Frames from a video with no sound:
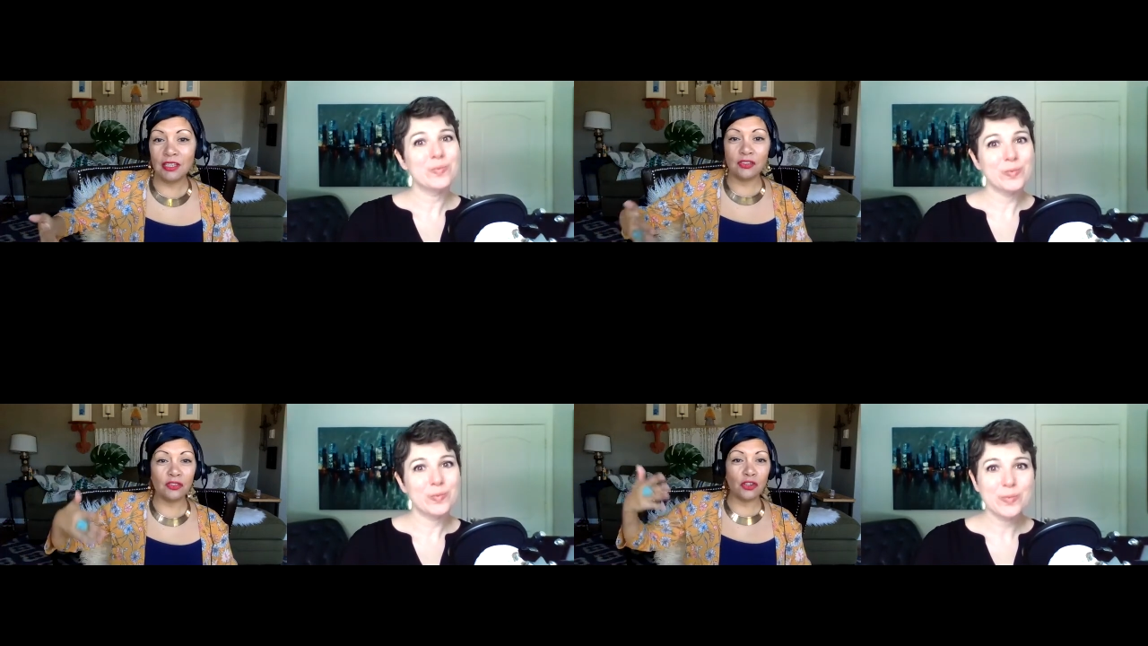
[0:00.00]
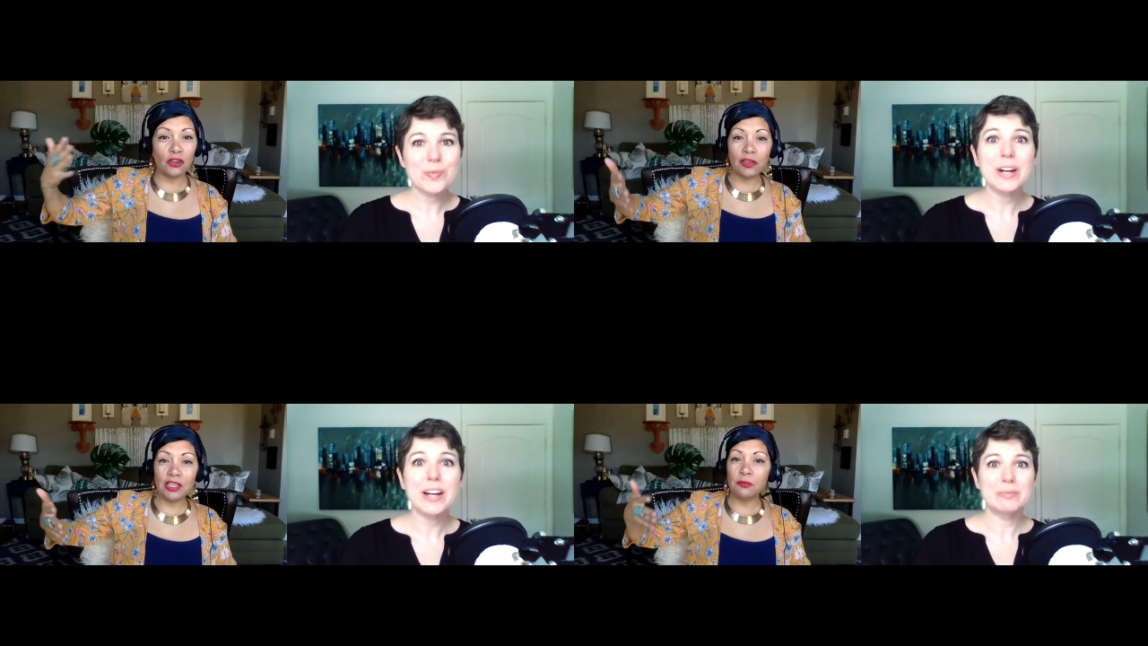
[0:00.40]
Speaker 1: as a
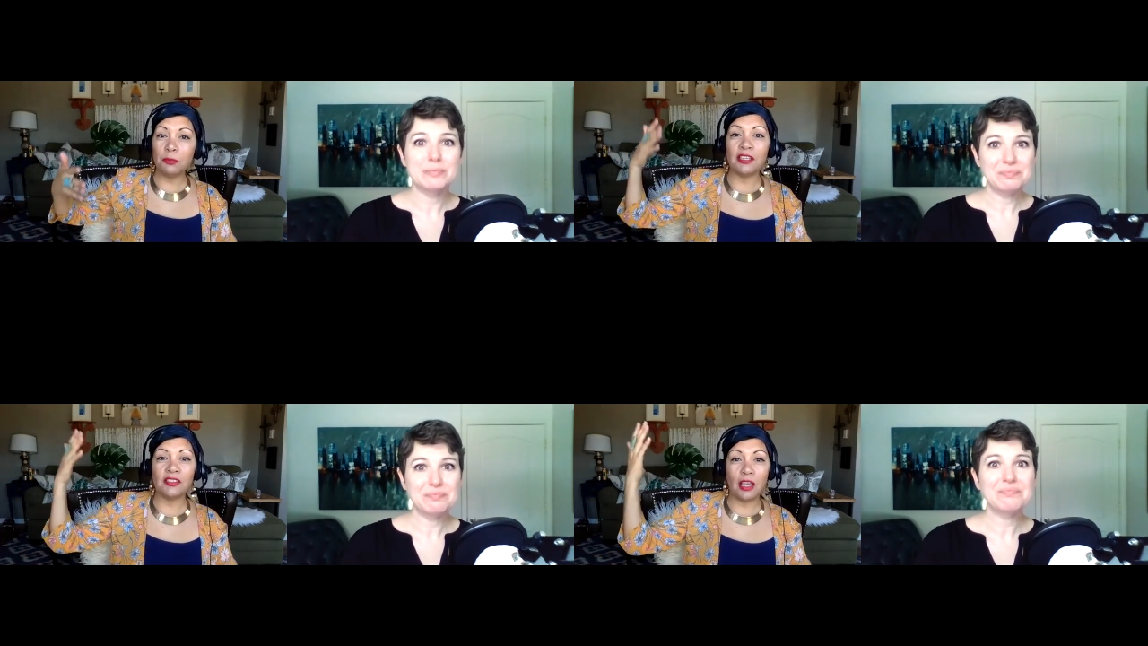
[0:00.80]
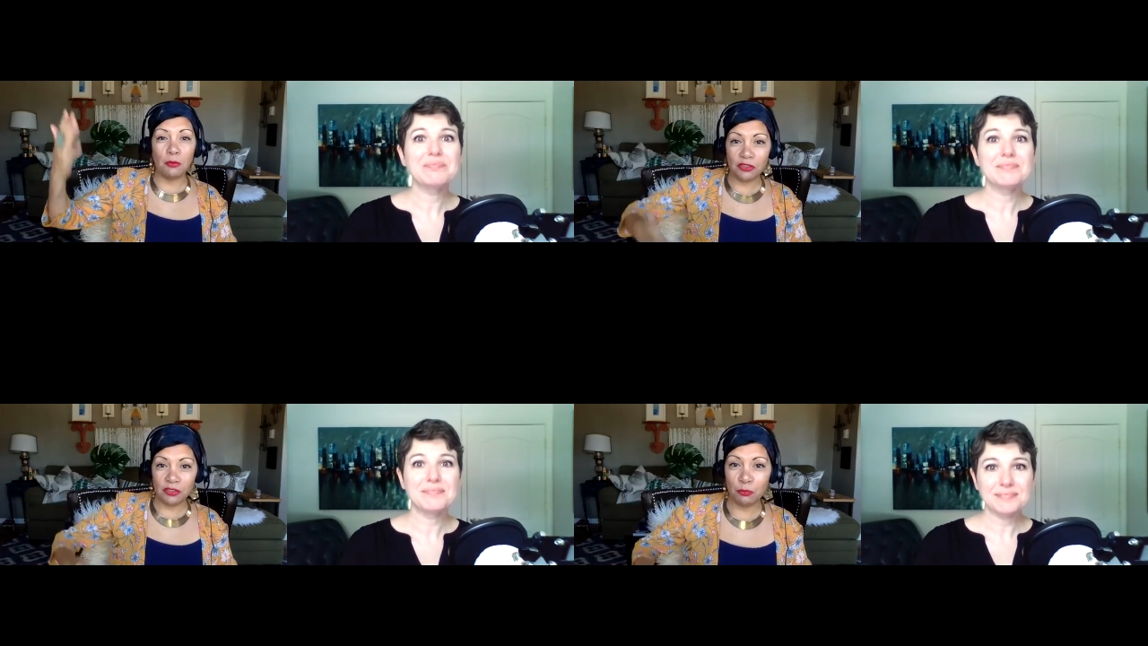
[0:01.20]
service right. because I
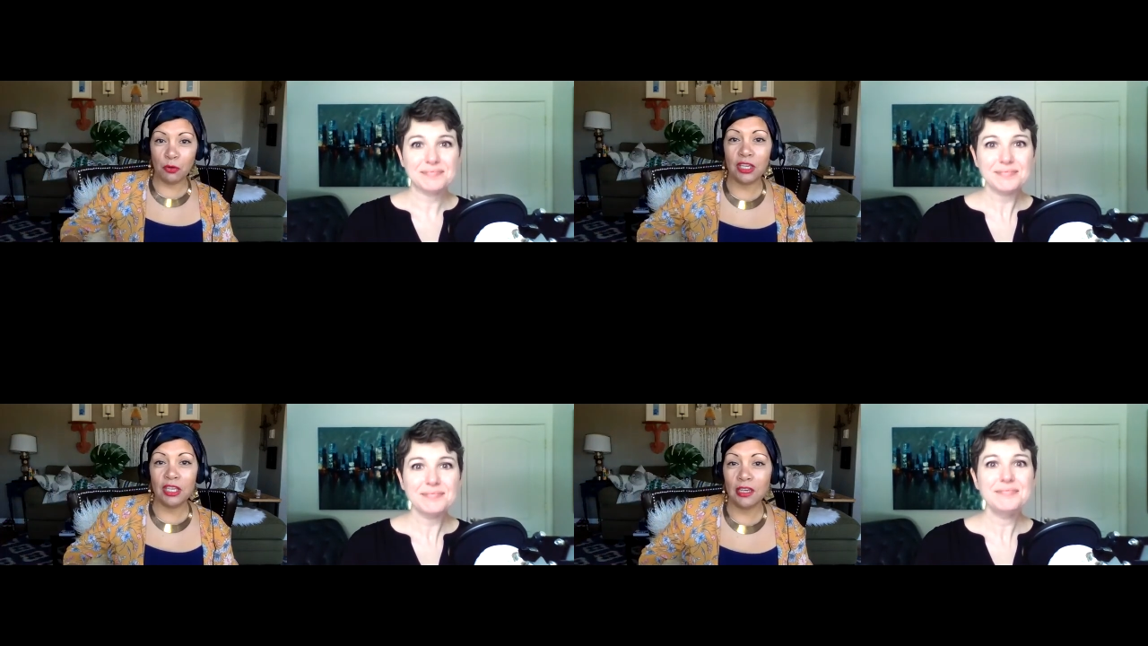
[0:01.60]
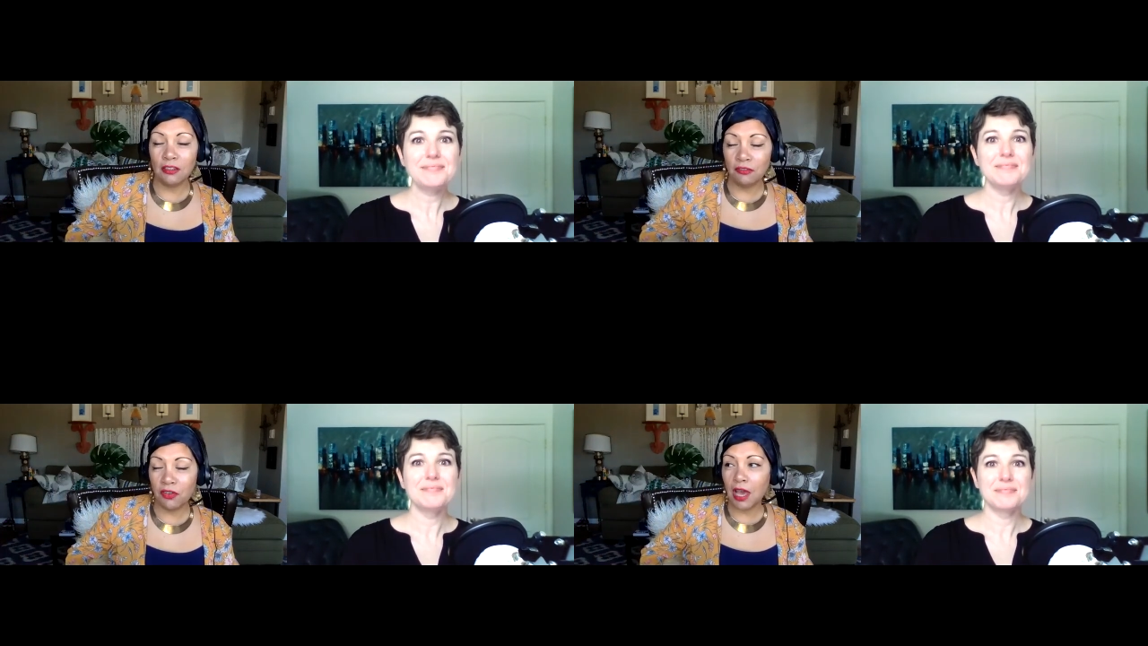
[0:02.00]
was working nine
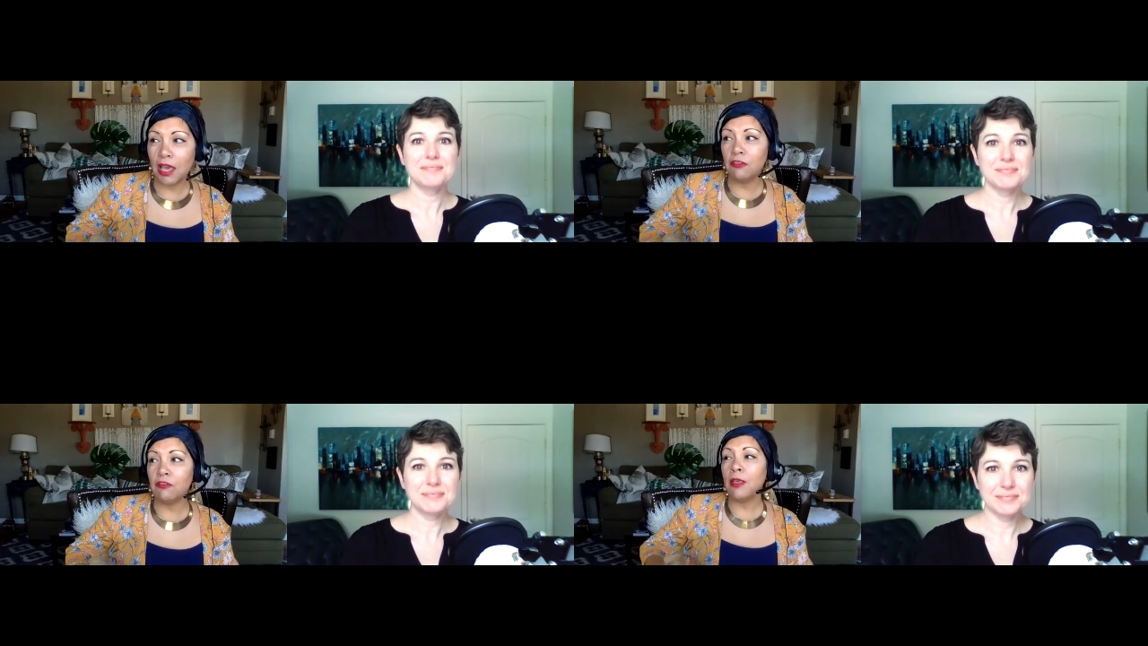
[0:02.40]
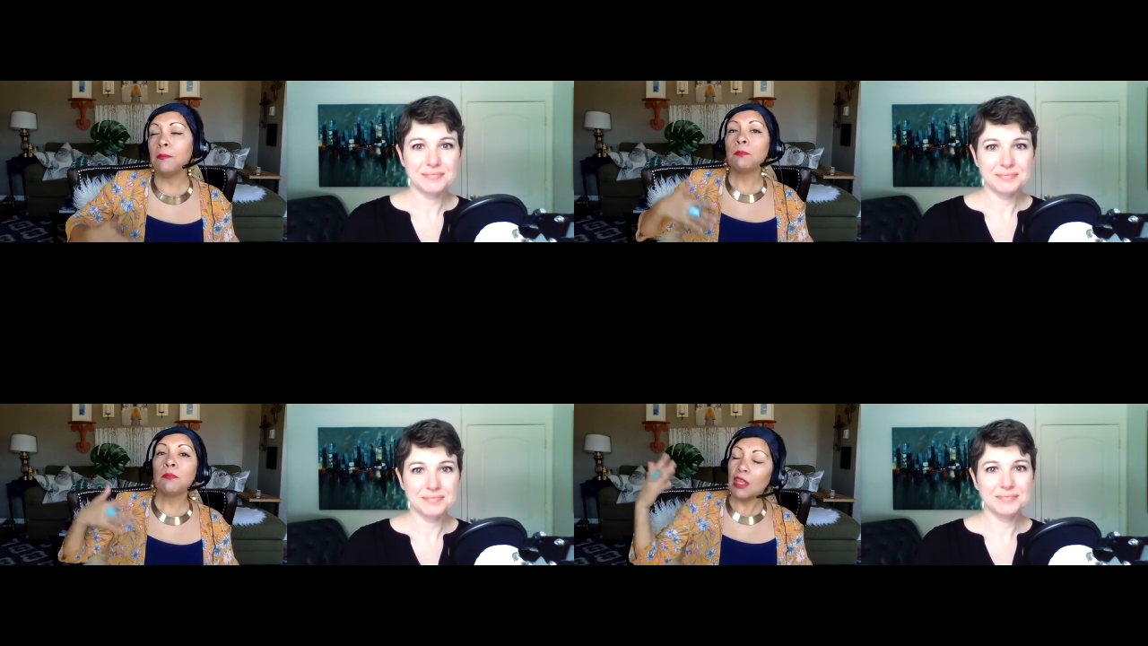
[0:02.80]
to 5 mm-hmm.